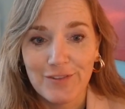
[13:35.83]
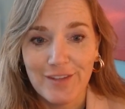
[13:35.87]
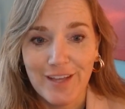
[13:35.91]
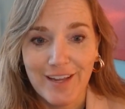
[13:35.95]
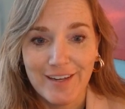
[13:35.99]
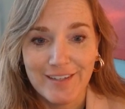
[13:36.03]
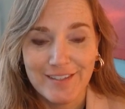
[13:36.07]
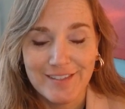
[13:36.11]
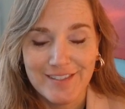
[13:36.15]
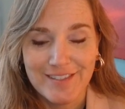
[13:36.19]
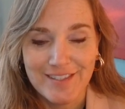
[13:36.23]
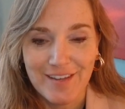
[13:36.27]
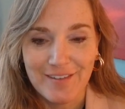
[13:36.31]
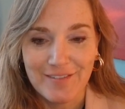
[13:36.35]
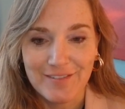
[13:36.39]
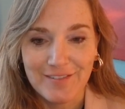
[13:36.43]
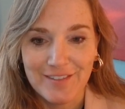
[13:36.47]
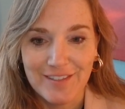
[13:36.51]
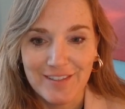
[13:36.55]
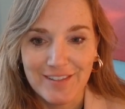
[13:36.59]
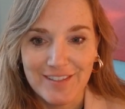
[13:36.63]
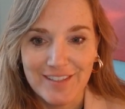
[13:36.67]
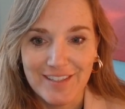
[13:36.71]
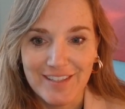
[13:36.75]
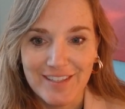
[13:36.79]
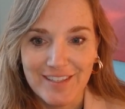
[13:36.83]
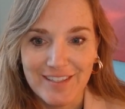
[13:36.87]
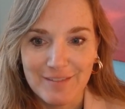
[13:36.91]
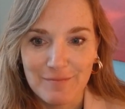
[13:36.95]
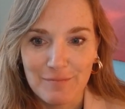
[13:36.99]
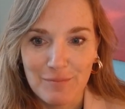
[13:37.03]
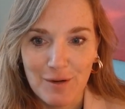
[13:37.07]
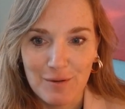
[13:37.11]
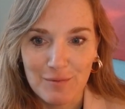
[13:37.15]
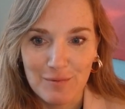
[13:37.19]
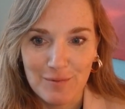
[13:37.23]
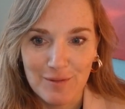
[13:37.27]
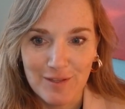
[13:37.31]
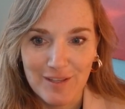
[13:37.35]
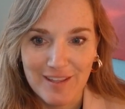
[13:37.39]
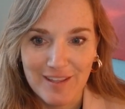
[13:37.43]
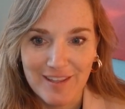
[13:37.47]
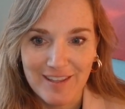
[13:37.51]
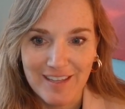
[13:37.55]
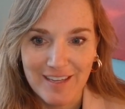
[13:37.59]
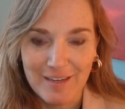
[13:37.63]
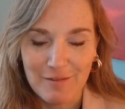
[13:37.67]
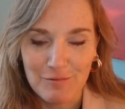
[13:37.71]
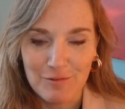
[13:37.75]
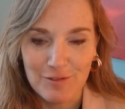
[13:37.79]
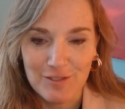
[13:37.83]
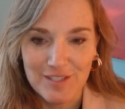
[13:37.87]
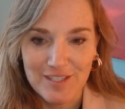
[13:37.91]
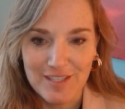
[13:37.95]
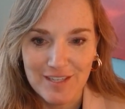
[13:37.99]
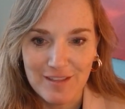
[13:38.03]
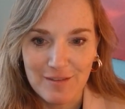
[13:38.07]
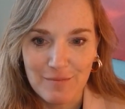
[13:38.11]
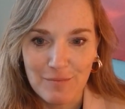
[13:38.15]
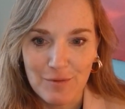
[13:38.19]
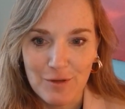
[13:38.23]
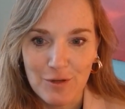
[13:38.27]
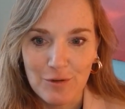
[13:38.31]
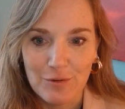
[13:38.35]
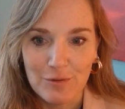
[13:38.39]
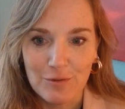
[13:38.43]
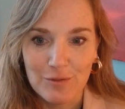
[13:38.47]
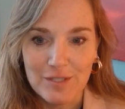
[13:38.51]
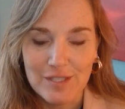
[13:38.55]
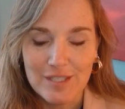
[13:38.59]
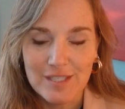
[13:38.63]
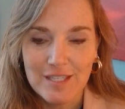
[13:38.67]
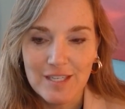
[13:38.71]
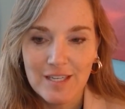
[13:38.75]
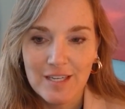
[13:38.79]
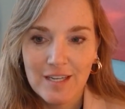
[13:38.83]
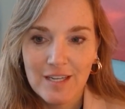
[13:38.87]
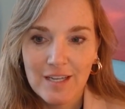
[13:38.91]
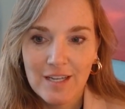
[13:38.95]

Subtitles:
That is definitely probably the thing we'll see the most.